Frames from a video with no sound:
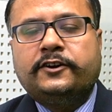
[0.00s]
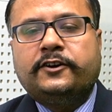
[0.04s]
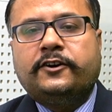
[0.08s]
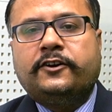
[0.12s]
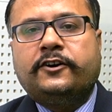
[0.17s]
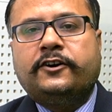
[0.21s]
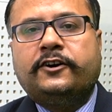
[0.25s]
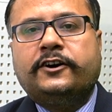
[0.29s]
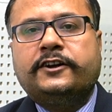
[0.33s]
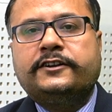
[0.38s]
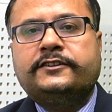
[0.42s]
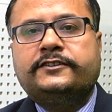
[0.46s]

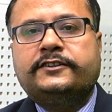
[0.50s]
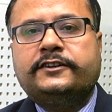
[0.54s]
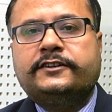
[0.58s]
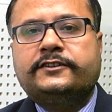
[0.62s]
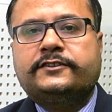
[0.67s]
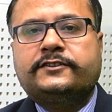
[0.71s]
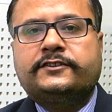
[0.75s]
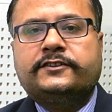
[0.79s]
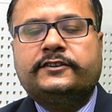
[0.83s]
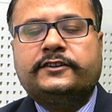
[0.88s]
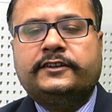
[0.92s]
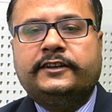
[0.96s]
or
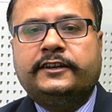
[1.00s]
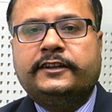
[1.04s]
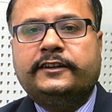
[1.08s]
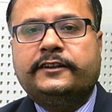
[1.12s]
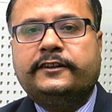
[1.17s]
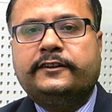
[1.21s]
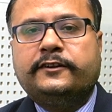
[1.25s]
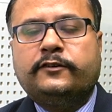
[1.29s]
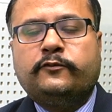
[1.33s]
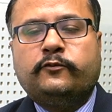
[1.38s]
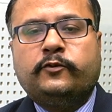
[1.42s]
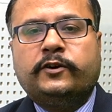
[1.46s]
just
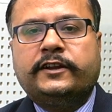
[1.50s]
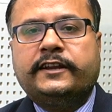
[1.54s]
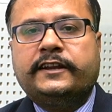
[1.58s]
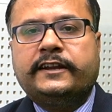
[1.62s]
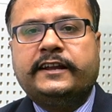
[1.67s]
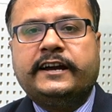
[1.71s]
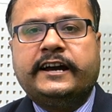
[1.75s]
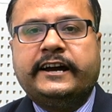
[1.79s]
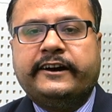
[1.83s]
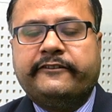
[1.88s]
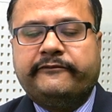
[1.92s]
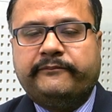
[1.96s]
in
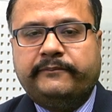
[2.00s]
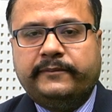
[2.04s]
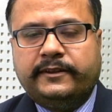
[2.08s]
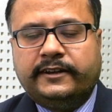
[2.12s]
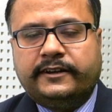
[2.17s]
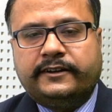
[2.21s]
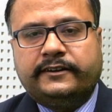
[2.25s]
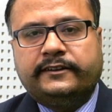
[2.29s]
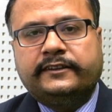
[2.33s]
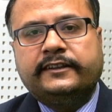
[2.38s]
1.5 minutes,